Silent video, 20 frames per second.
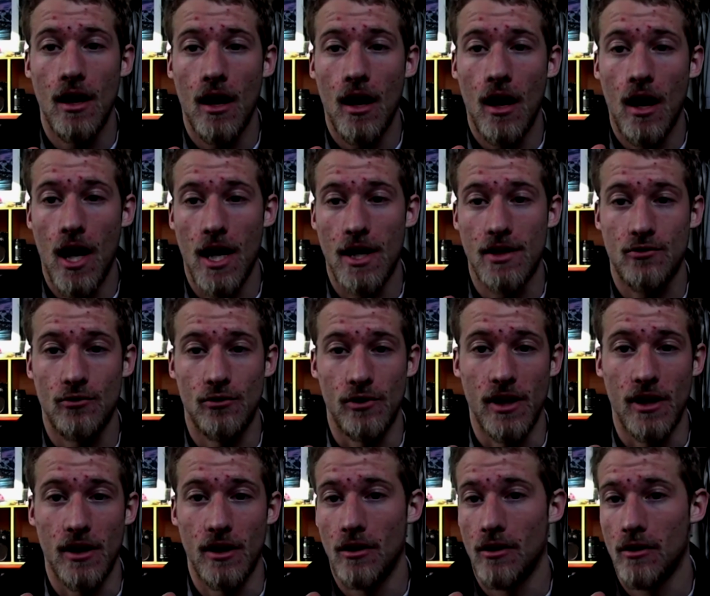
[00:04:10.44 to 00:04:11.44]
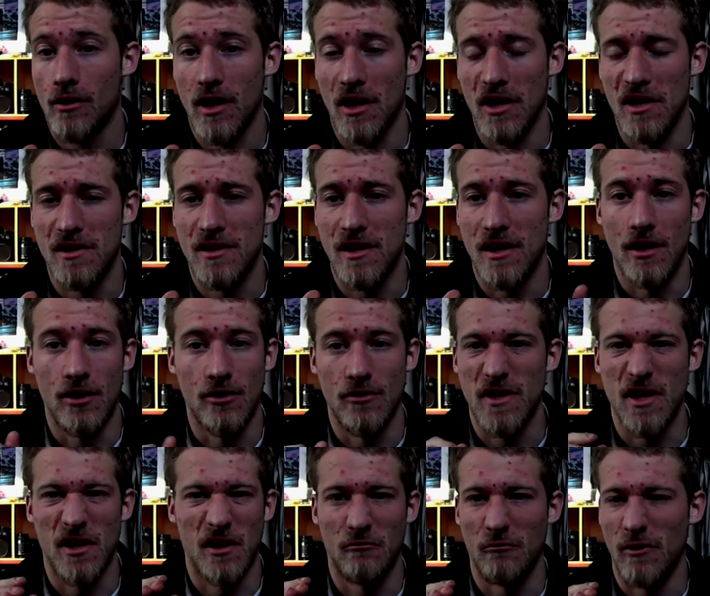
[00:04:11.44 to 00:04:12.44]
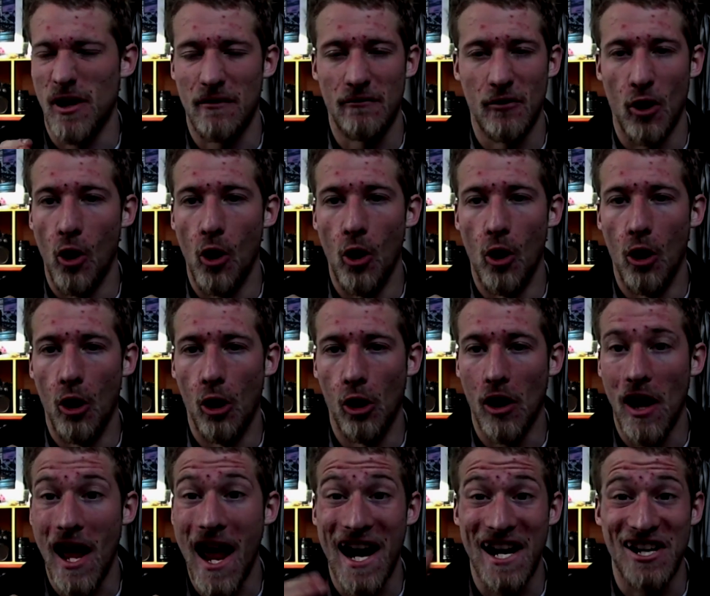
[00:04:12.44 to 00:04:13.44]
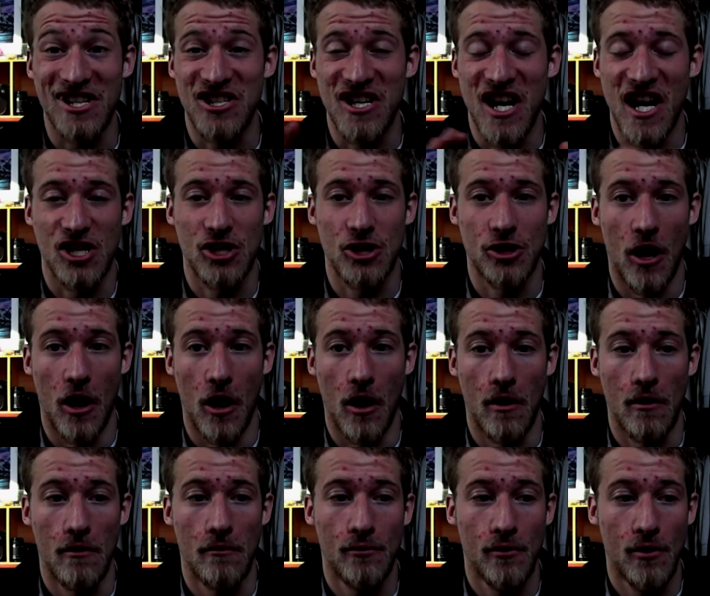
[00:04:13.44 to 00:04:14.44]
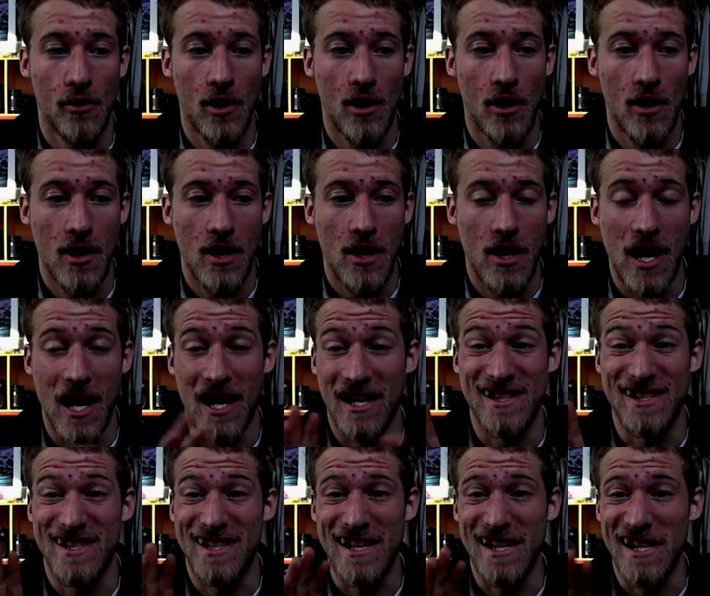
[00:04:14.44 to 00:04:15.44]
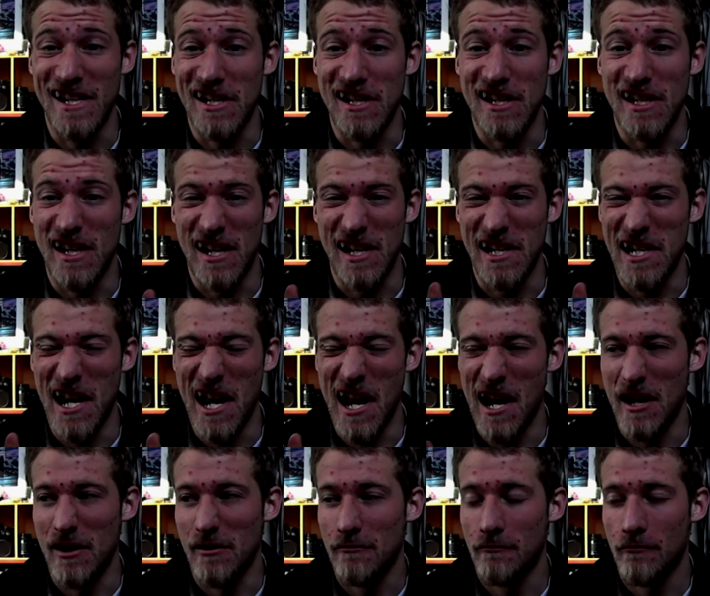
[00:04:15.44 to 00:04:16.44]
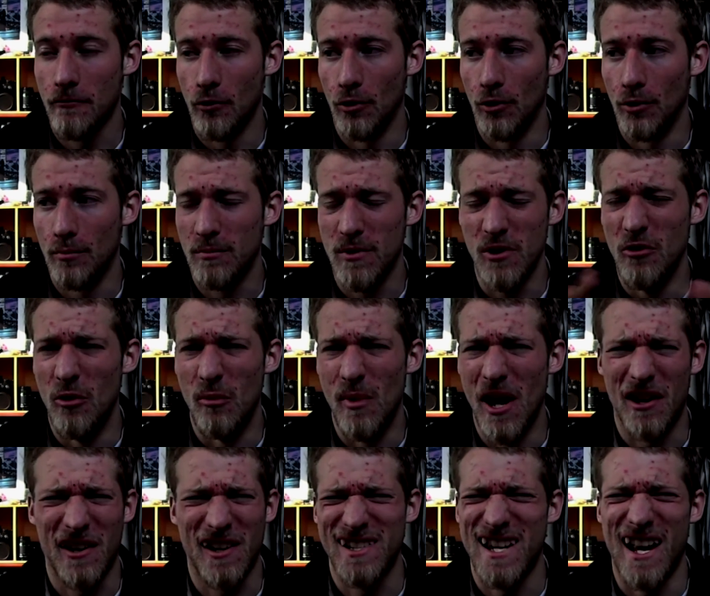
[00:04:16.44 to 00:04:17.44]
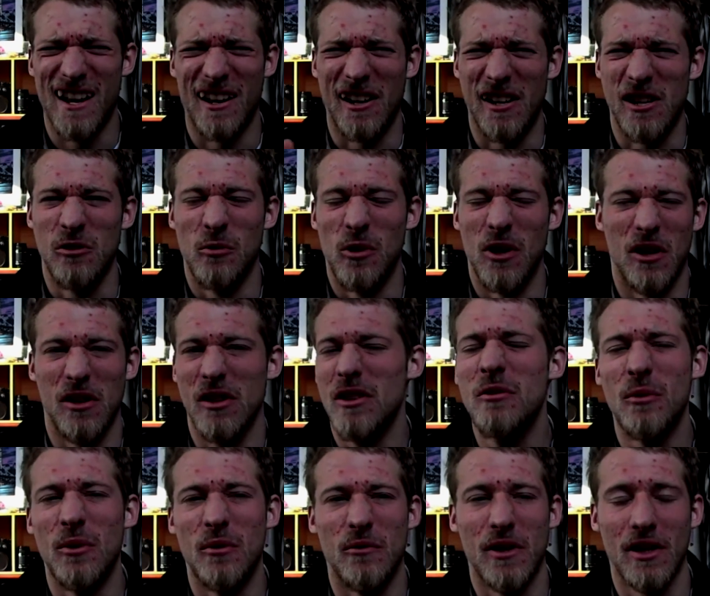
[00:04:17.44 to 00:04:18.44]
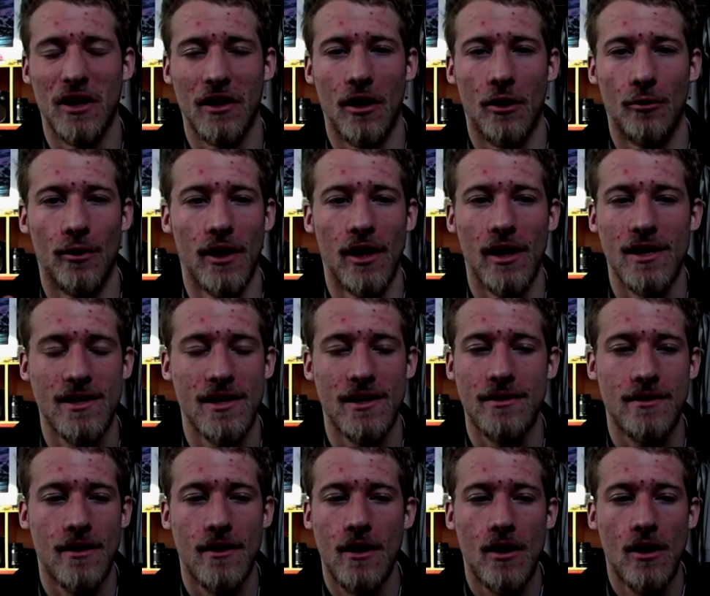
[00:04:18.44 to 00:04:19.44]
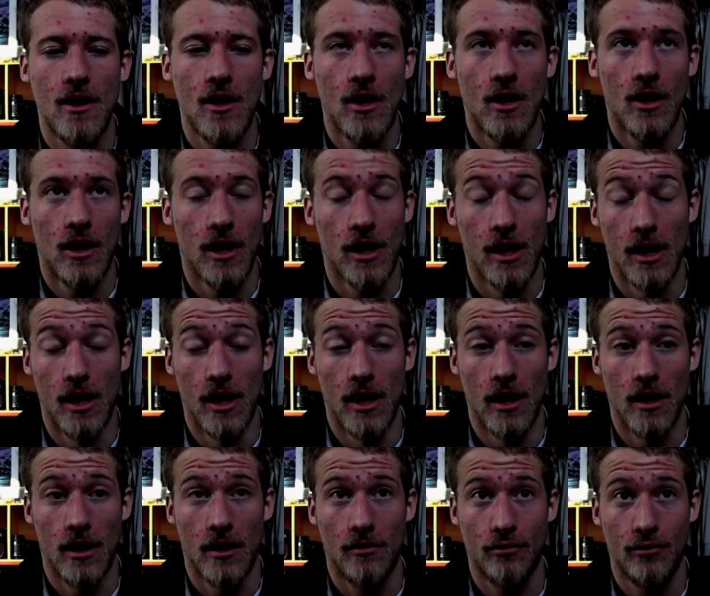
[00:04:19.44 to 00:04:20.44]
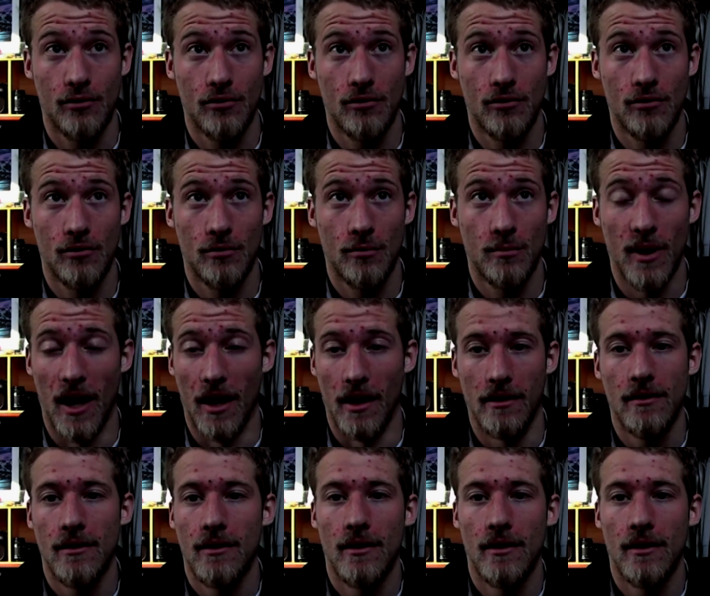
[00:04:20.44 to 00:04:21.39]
high school year, because in New Zealand we have the whole education of NCEA. For you Americans out there, you wouldn't really know what it is. It's but